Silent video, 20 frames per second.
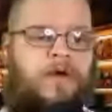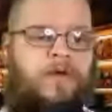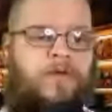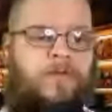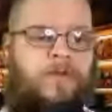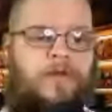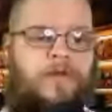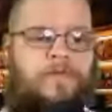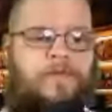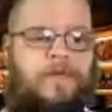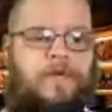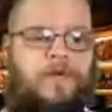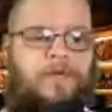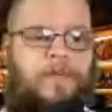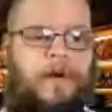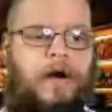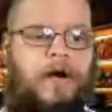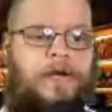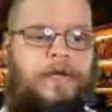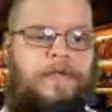With a full
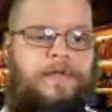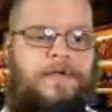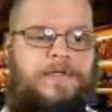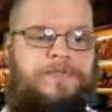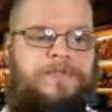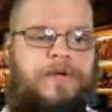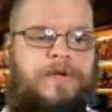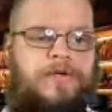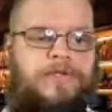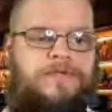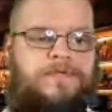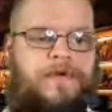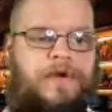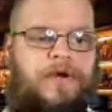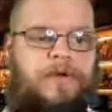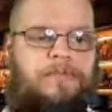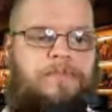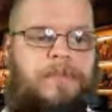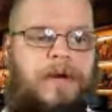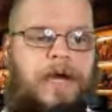body, this beer is
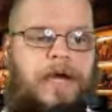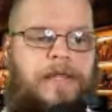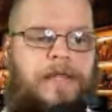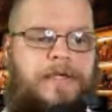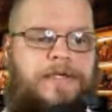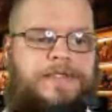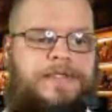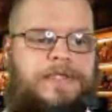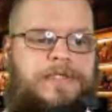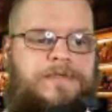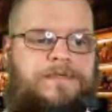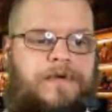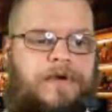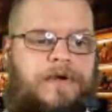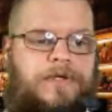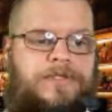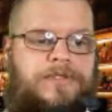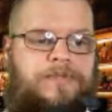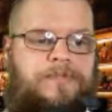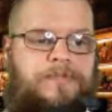very balanced. It's
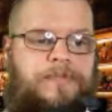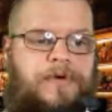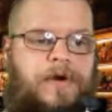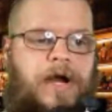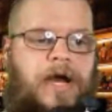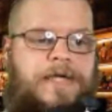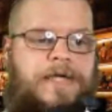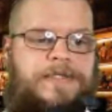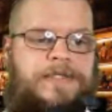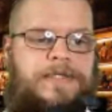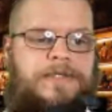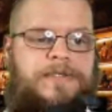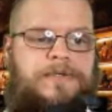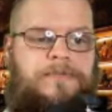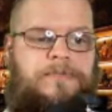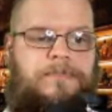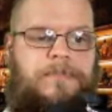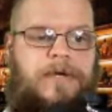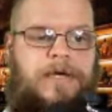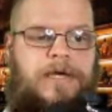very surprising to
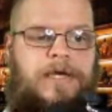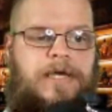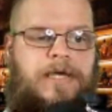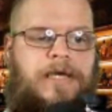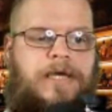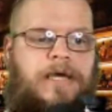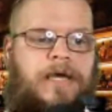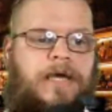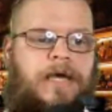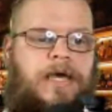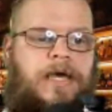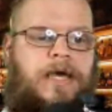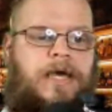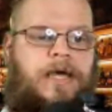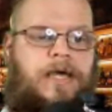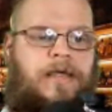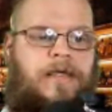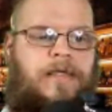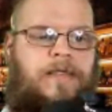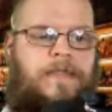me
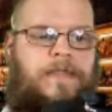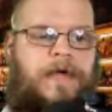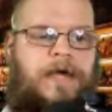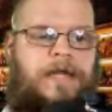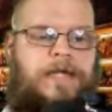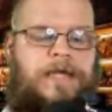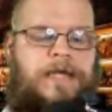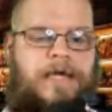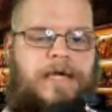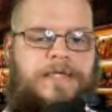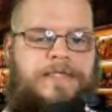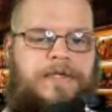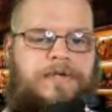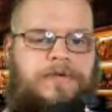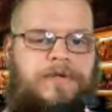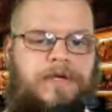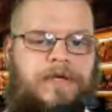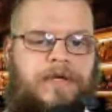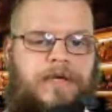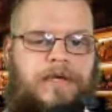that it
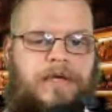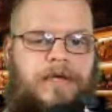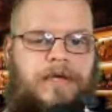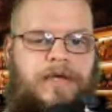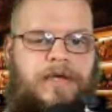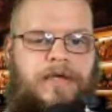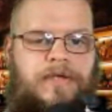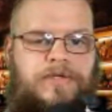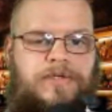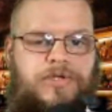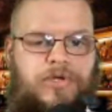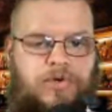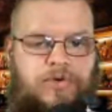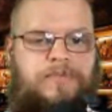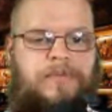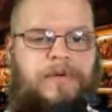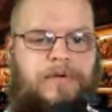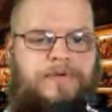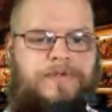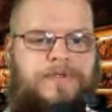isn't too
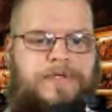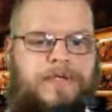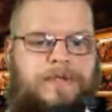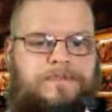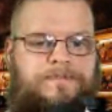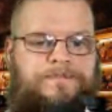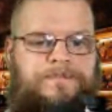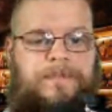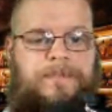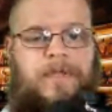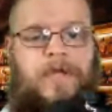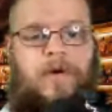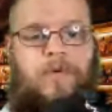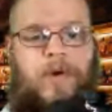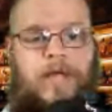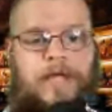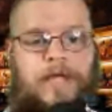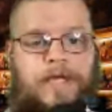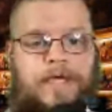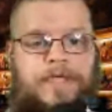boozy. Now,
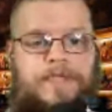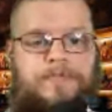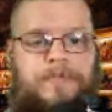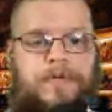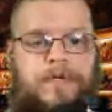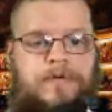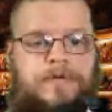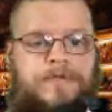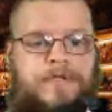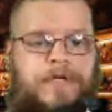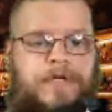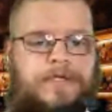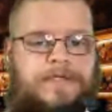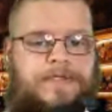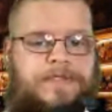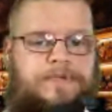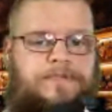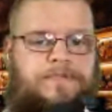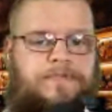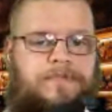while it is boozy,
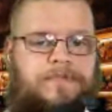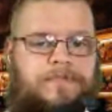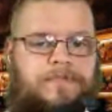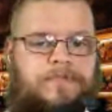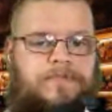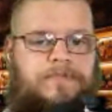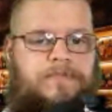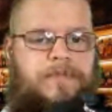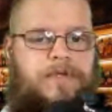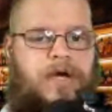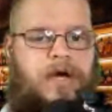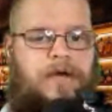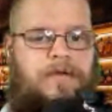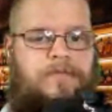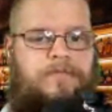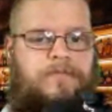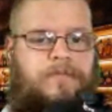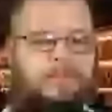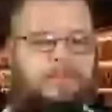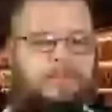it's
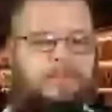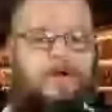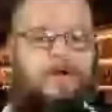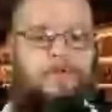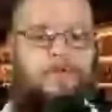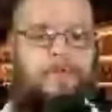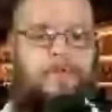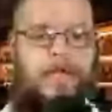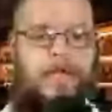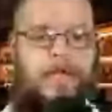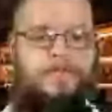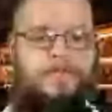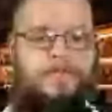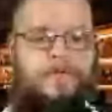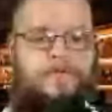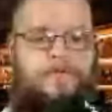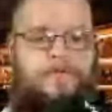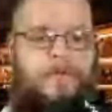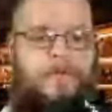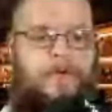not
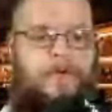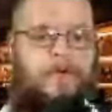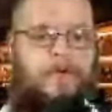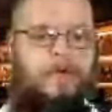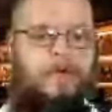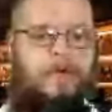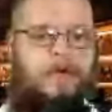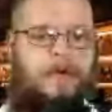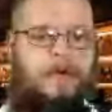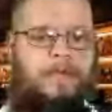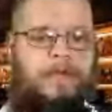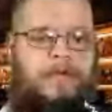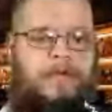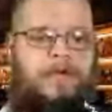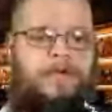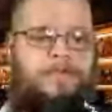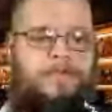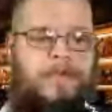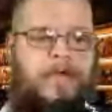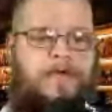unmanageable. I mean, you
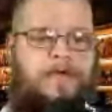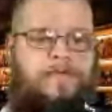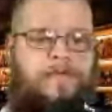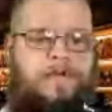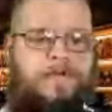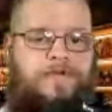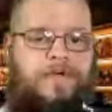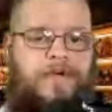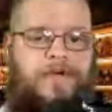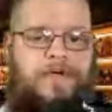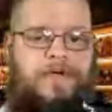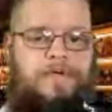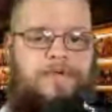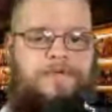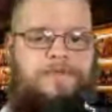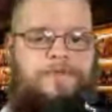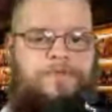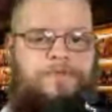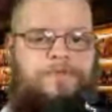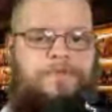can definitely drink
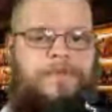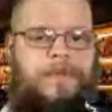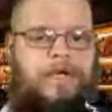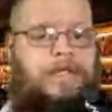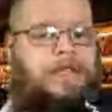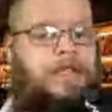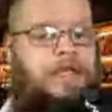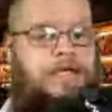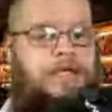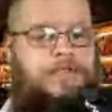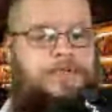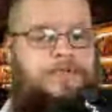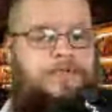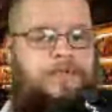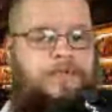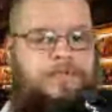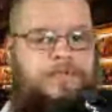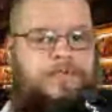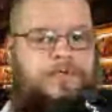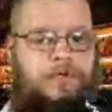at least
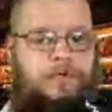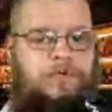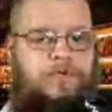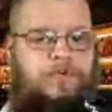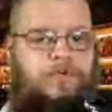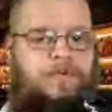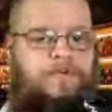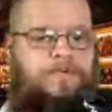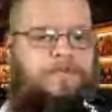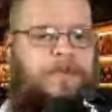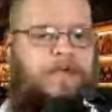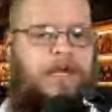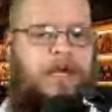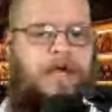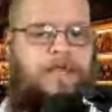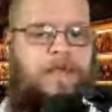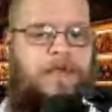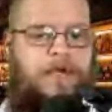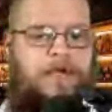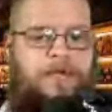two, and
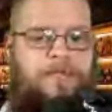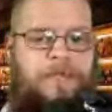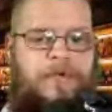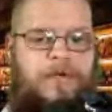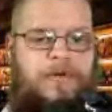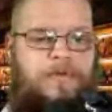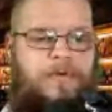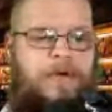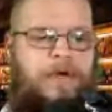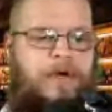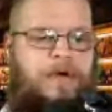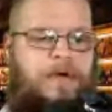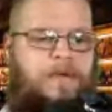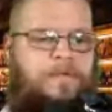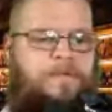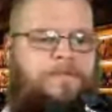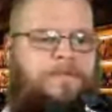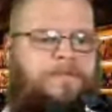I think you'd be okay.